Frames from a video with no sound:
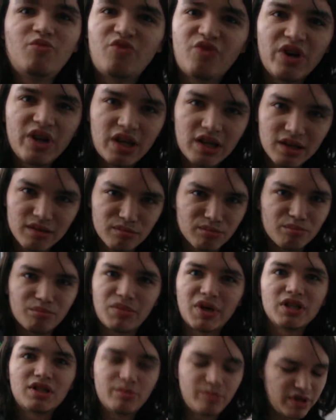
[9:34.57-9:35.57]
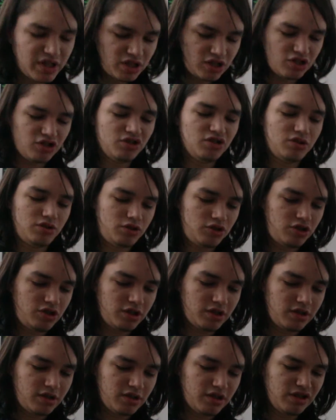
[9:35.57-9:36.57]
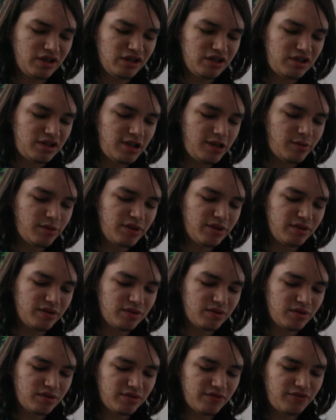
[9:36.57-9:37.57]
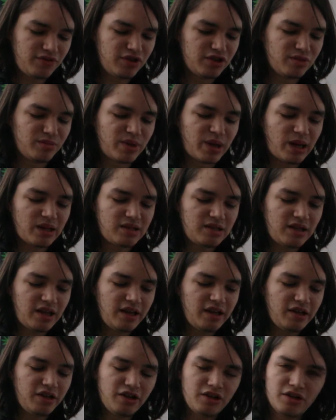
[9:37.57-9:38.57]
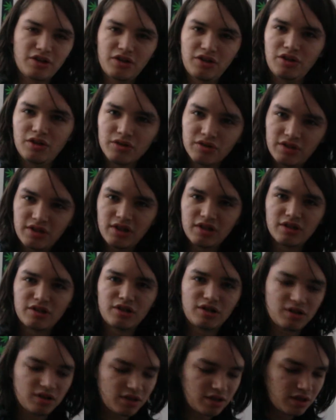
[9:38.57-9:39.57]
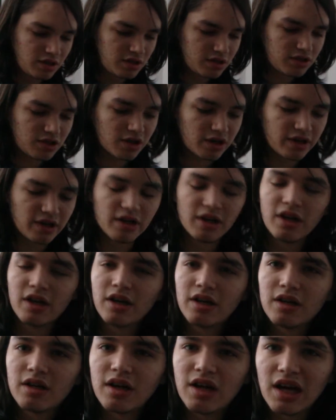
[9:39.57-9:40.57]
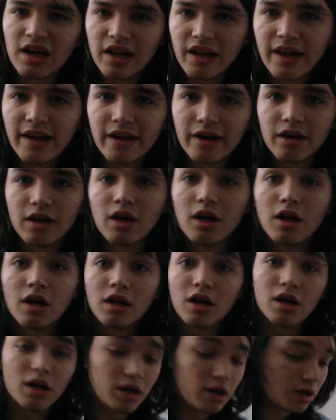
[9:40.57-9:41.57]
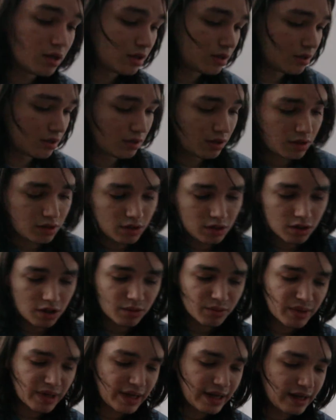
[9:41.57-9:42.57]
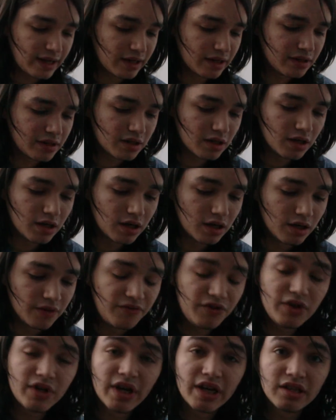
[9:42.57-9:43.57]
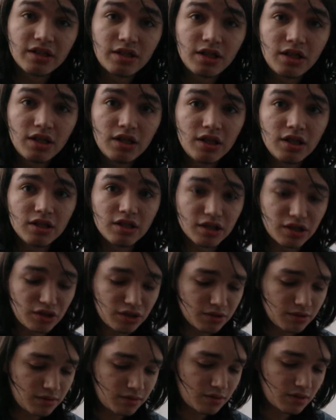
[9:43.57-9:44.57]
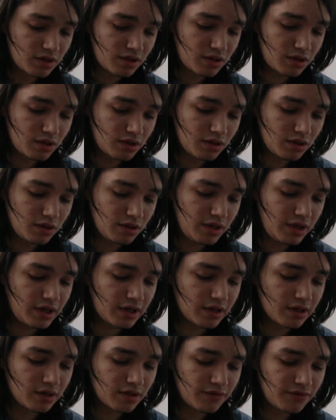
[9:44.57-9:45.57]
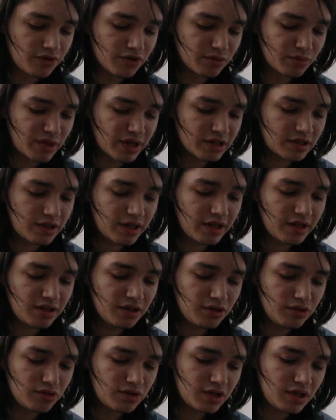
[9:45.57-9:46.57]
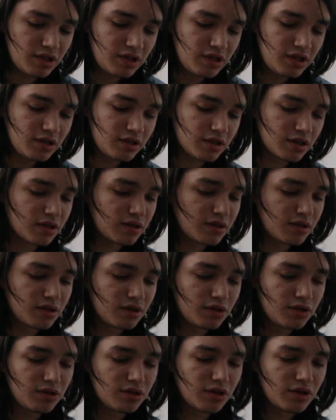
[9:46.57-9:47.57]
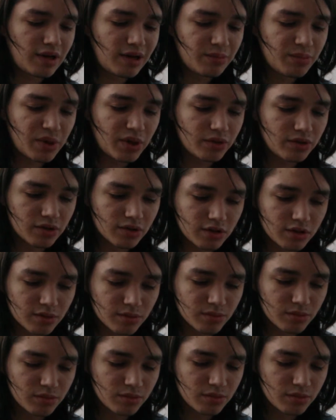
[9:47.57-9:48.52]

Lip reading: freaking bus benches and shit. You're gonna see them if you're in my state. You'll see those. Sorry, I had a hair on my hands. If you guys see these and yeah, if you're in my state and you see these, then you know I posted them.